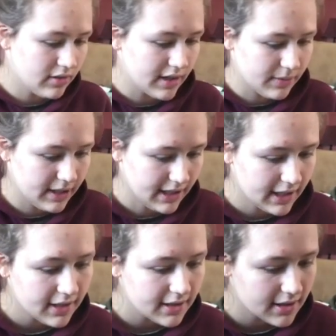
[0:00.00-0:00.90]
as we need
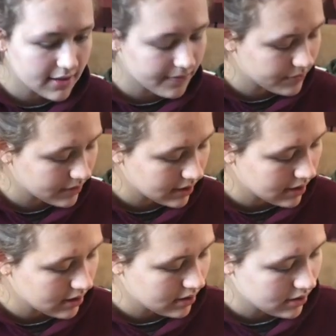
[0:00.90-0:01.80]
it.
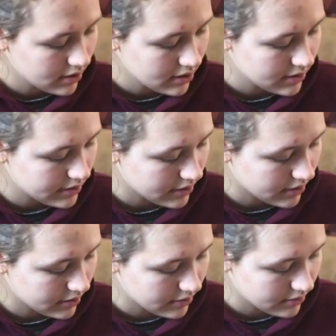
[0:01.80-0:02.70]
So
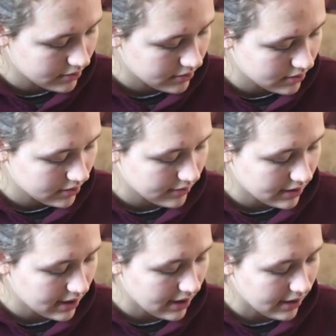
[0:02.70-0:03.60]

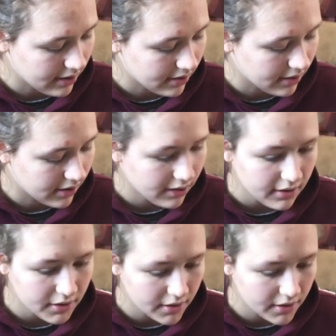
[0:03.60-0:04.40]
AR,